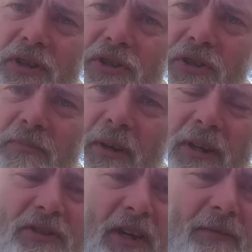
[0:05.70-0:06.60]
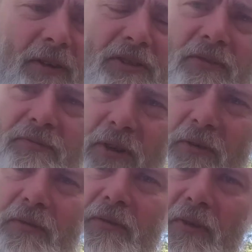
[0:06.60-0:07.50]
issue, but it's definitely some
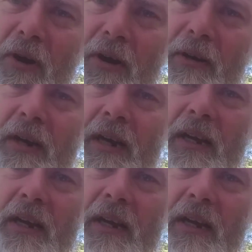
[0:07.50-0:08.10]
food for thought